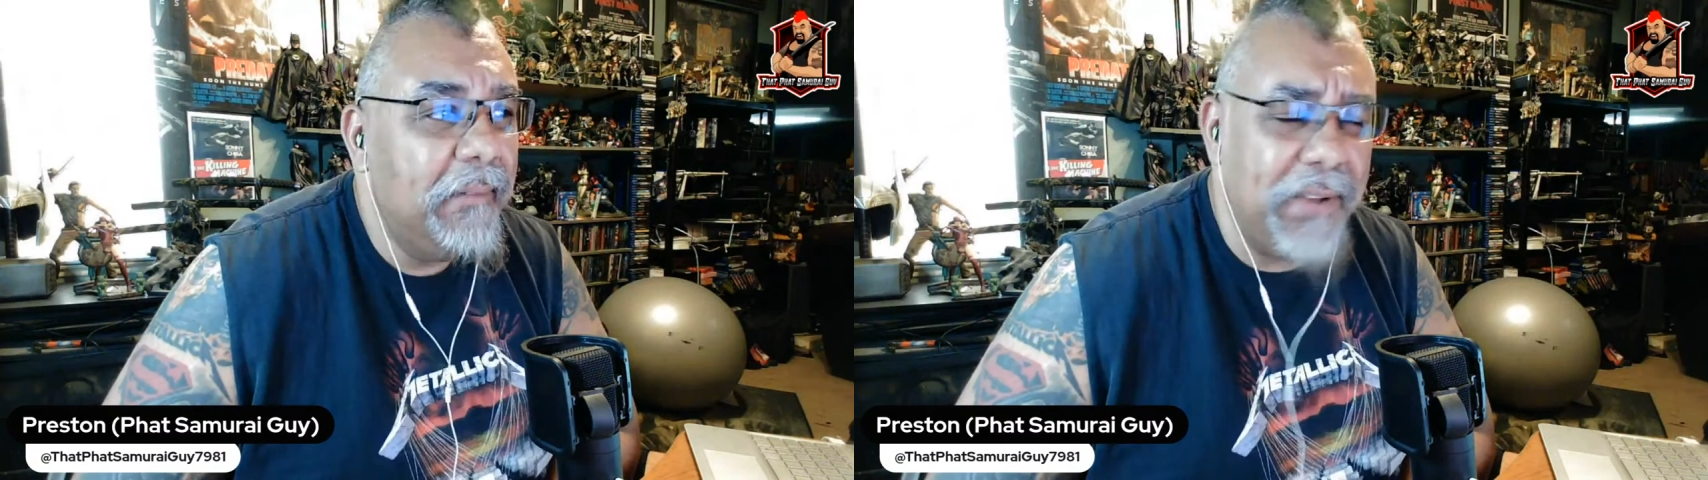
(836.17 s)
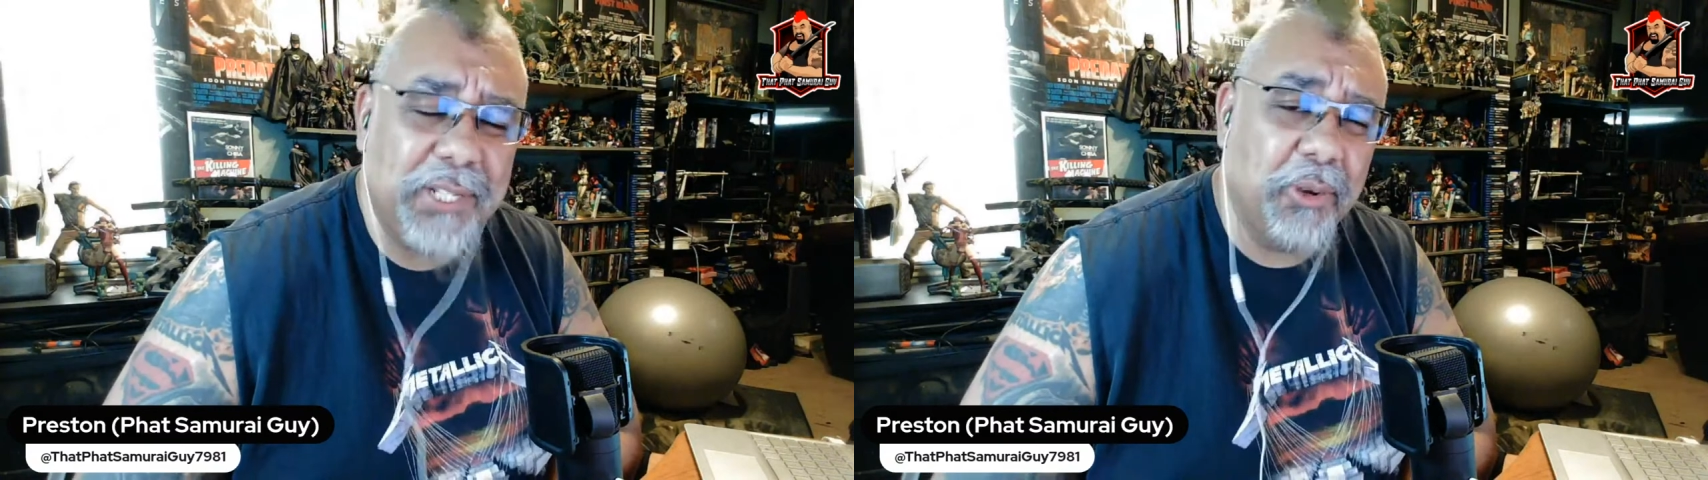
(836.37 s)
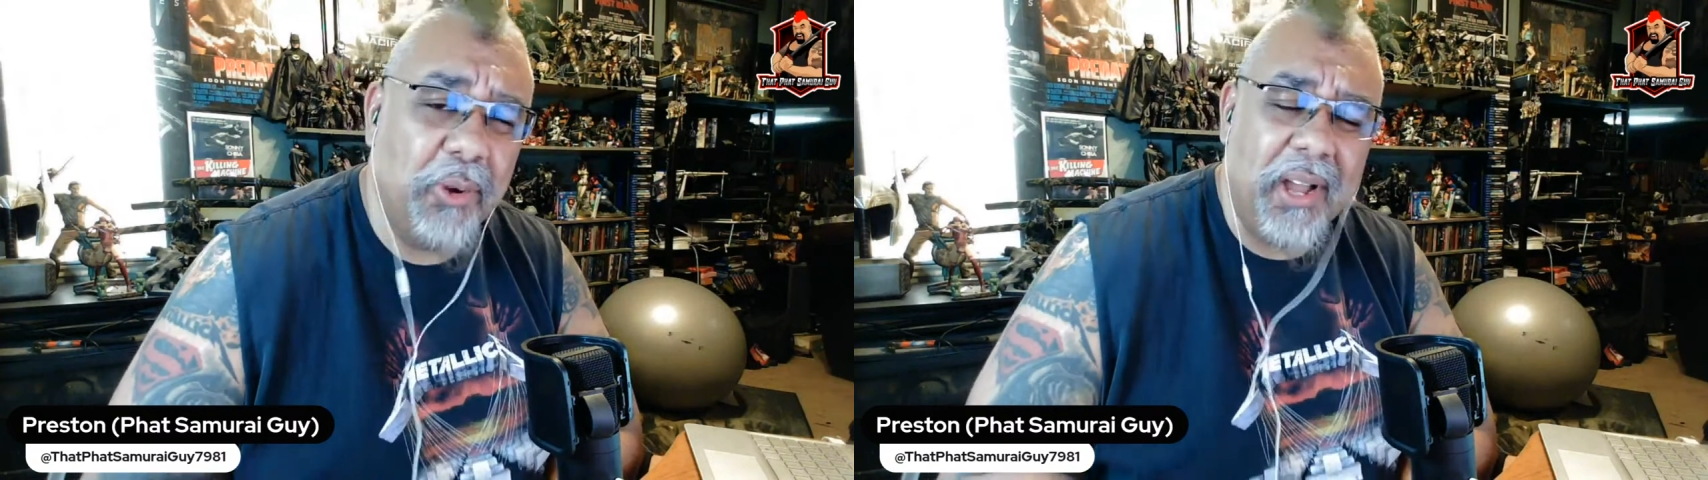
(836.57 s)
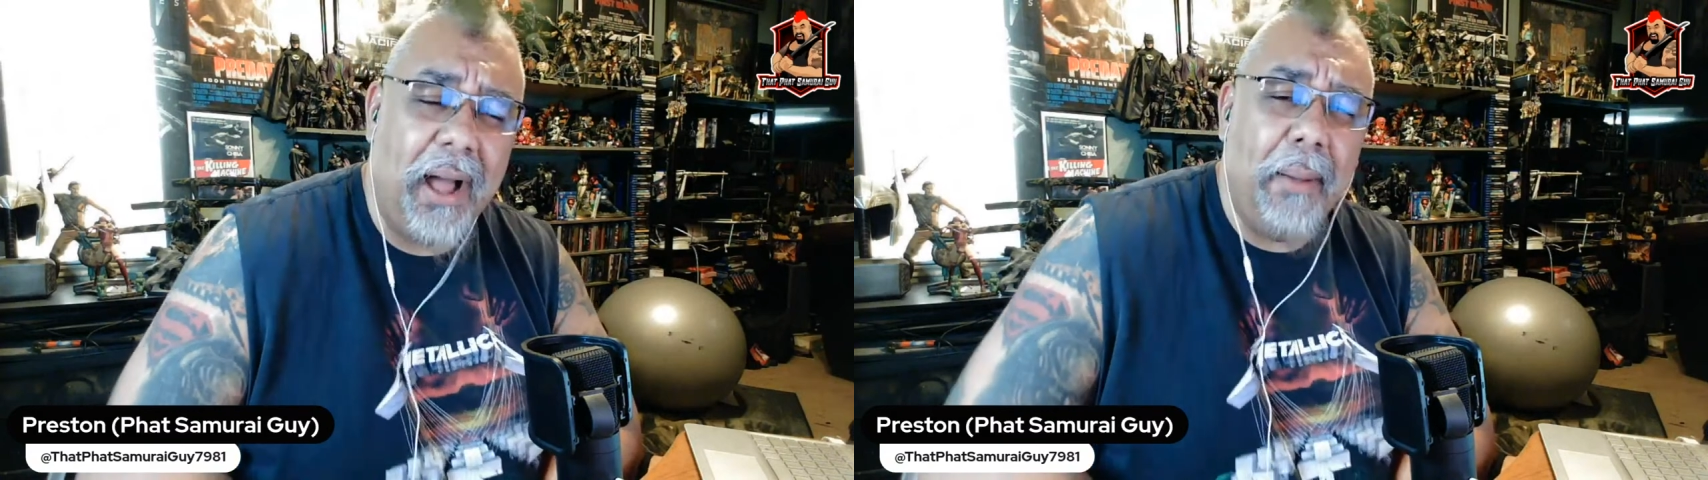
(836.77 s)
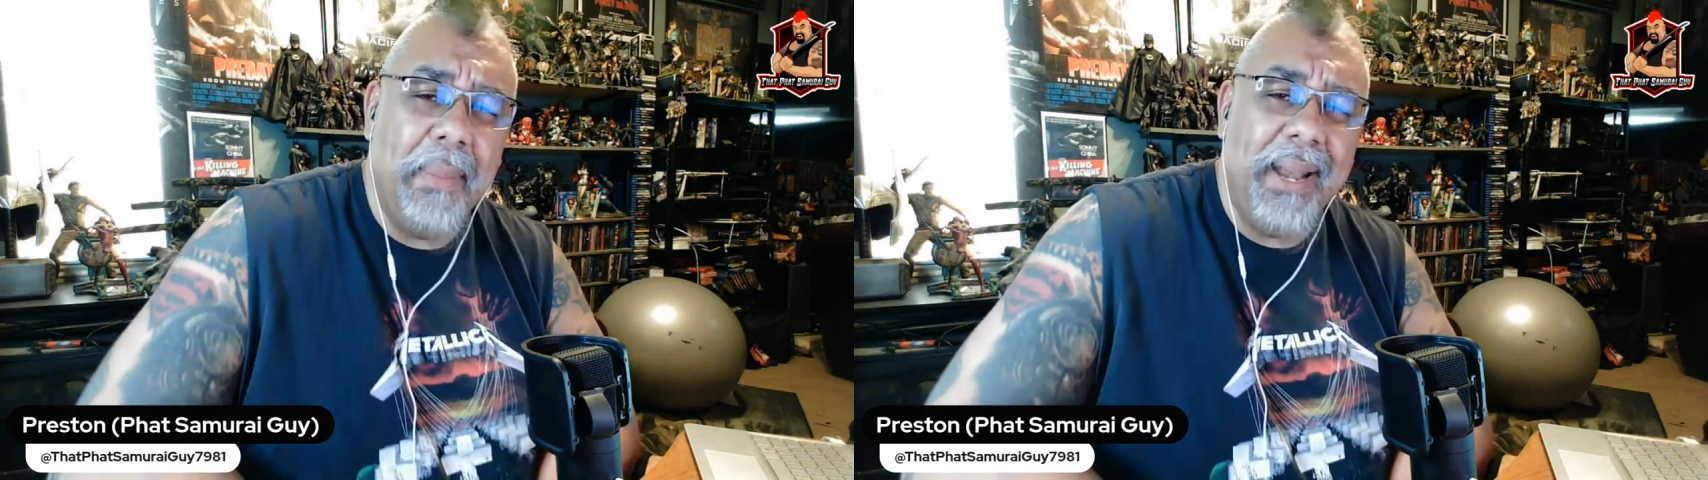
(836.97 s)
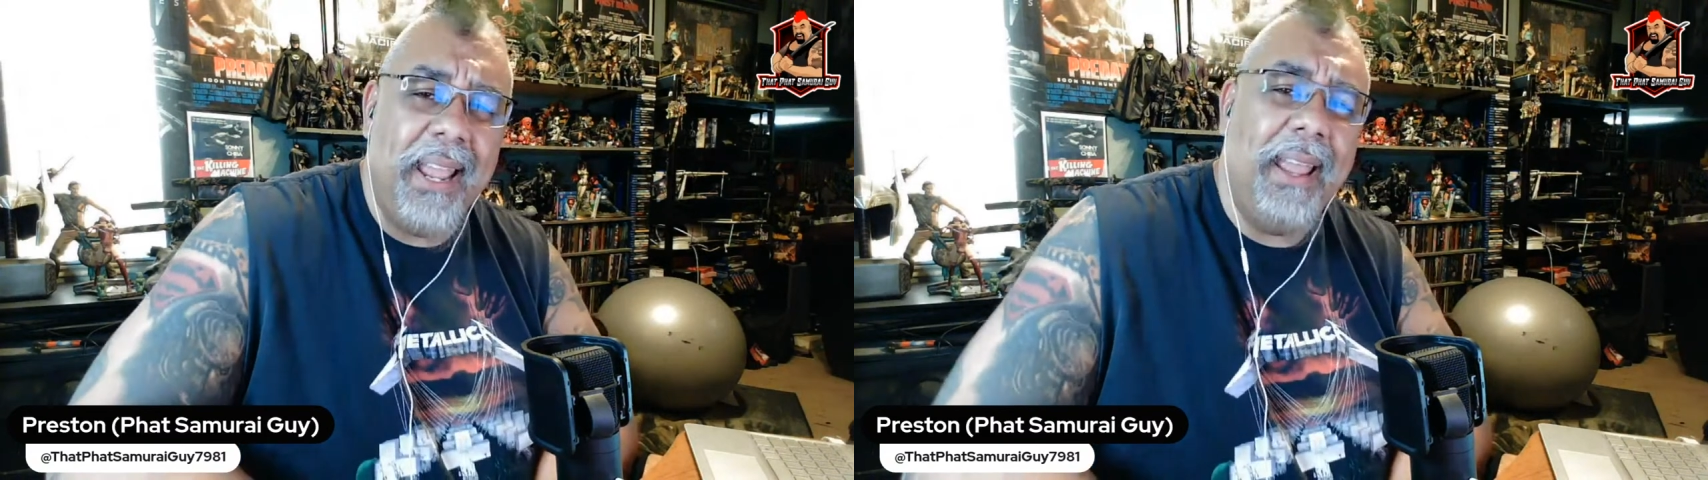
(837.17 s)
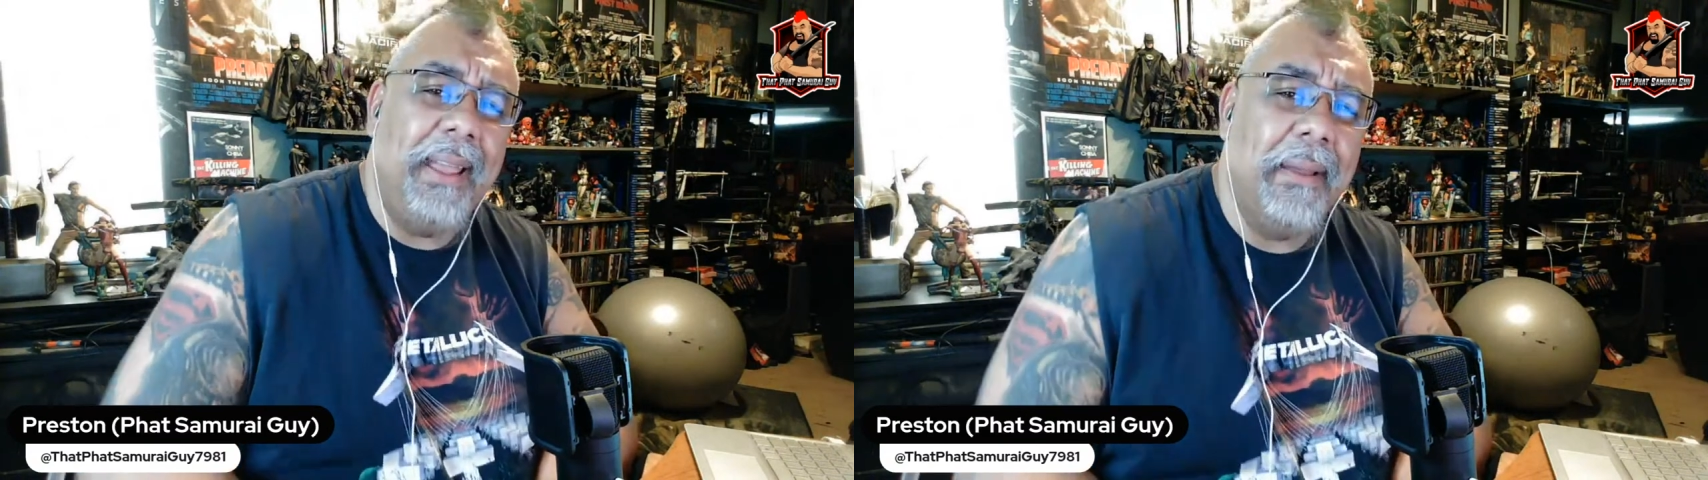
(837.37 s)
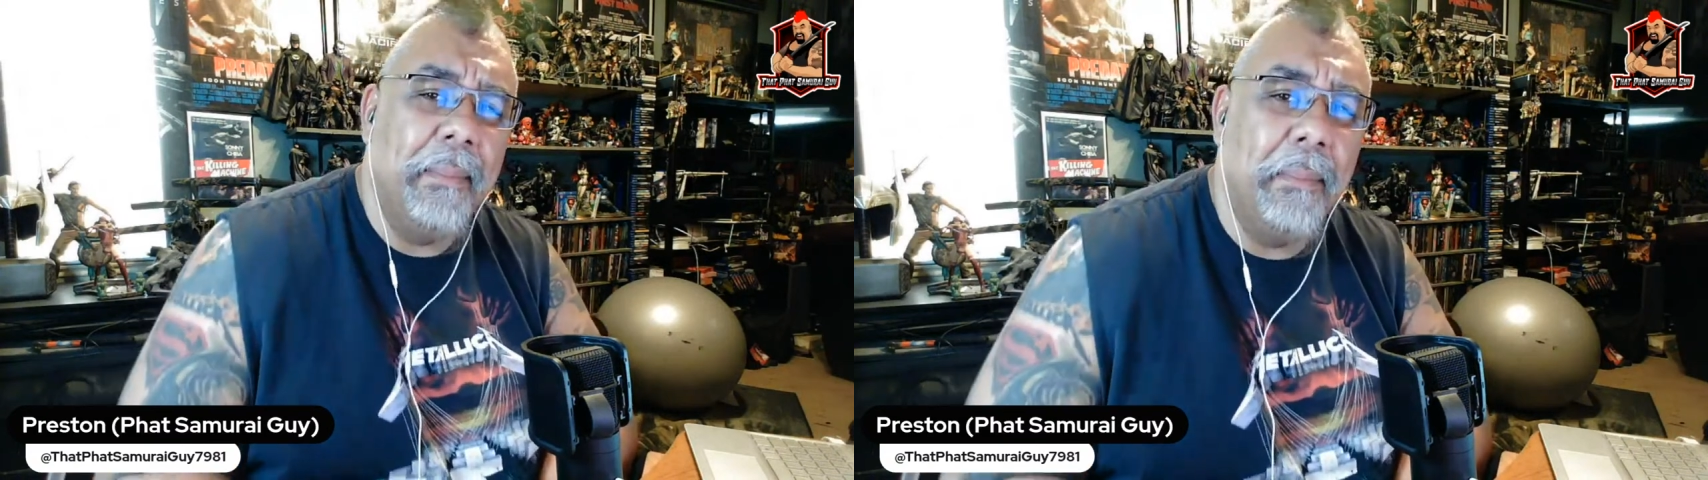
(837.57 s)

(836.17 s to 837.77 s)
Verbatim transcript: Physical comedy